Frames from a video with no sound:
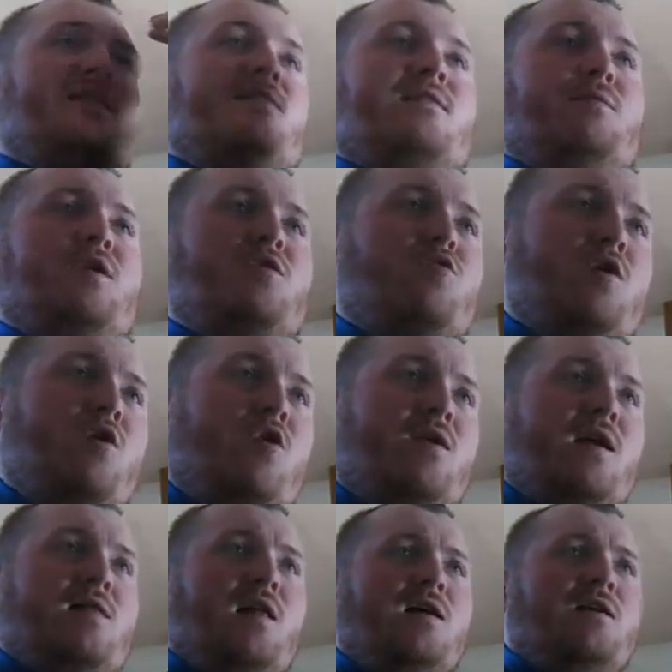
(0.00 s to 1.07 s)
a 73-year-old,
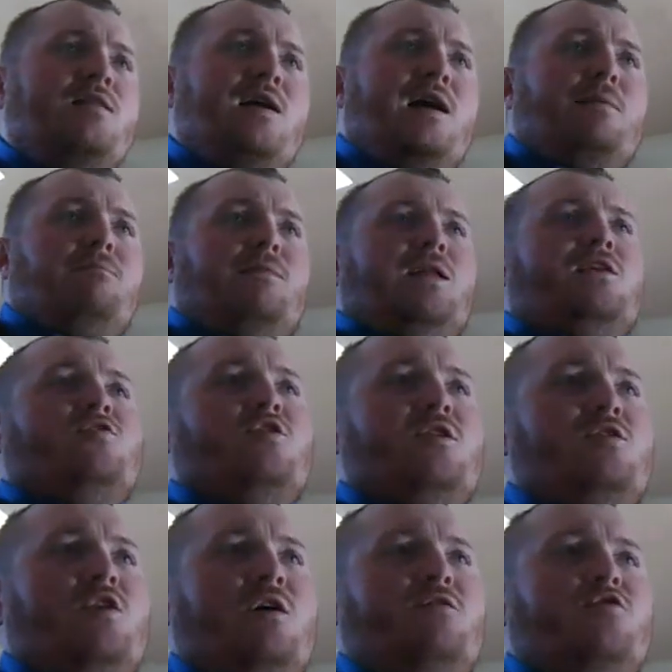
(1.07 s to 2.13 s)
a longtime
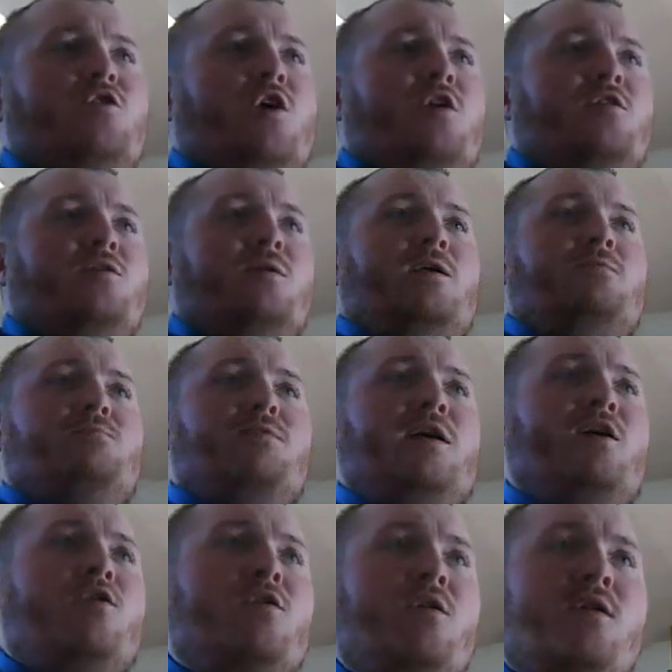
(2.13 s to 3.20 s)
Minnesota North Stars and
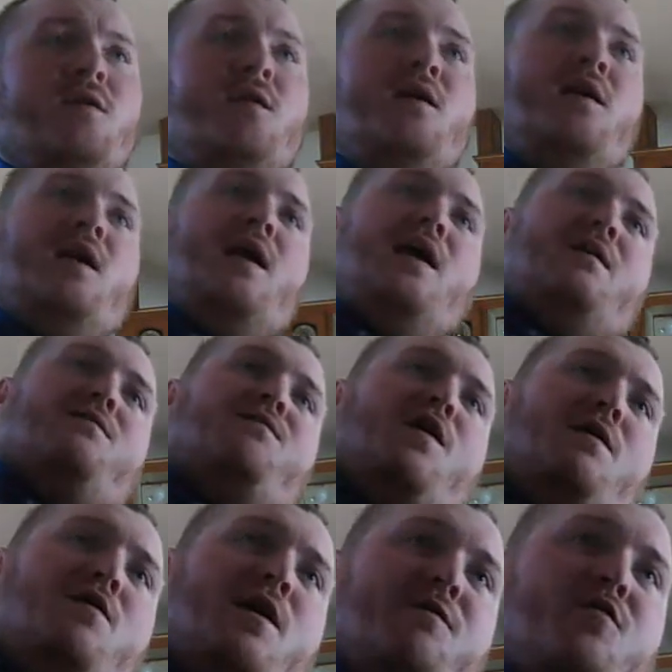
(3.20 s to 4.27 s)
player and
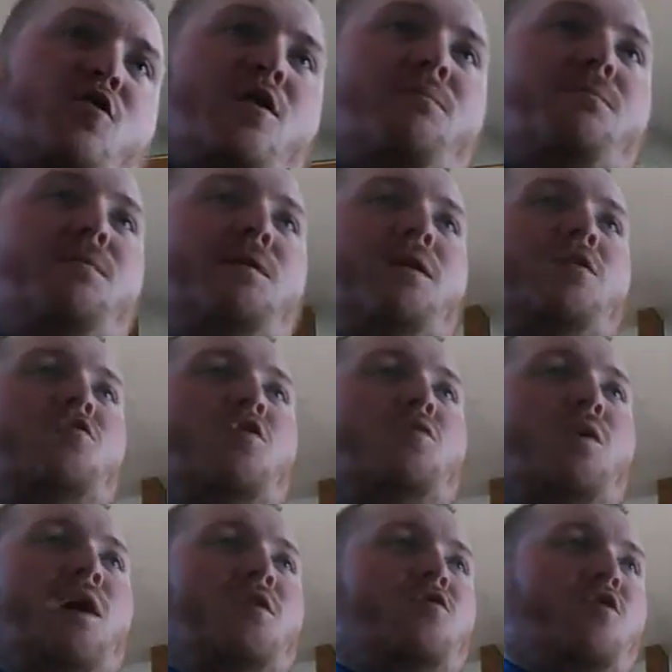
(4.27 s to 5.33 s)
father of current Minnesota
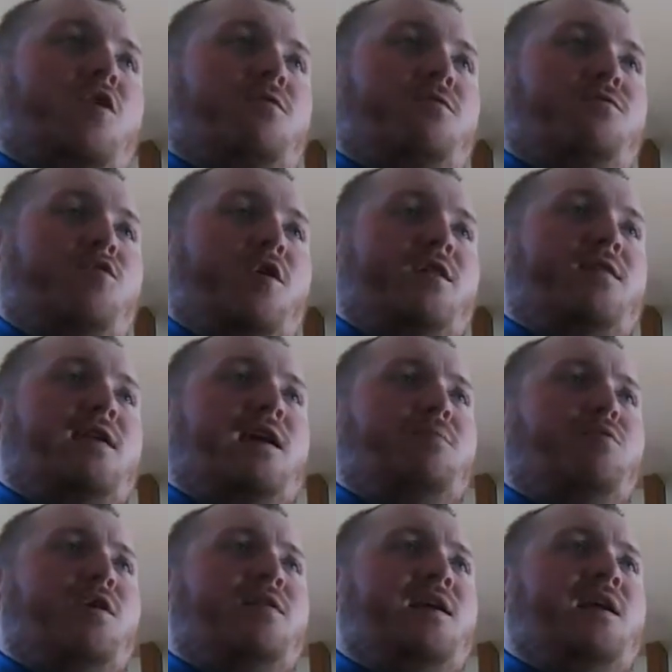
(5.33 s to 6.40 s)
Wild Star, for
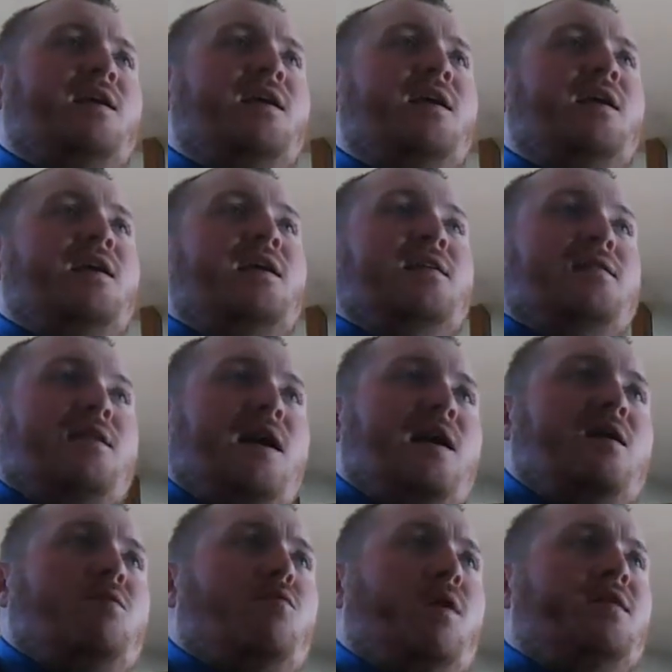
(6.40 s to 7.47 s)
Zach Parisi,
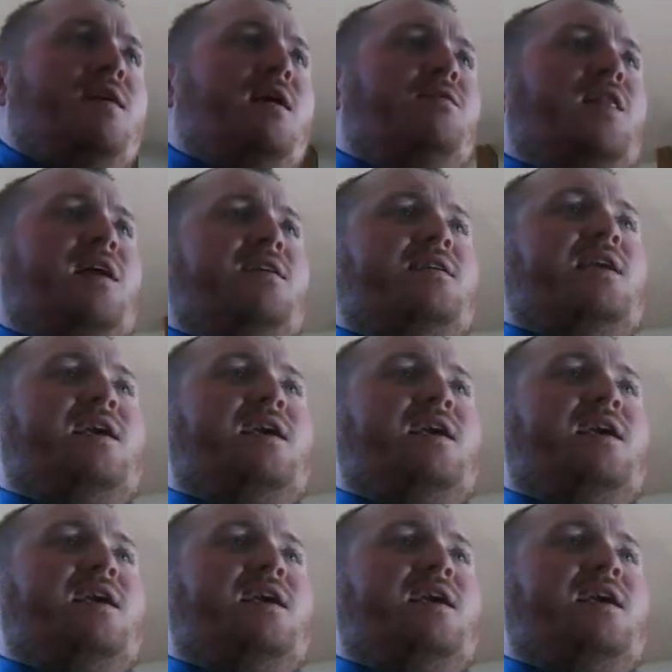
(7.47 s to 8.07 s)
died Wednesday of lung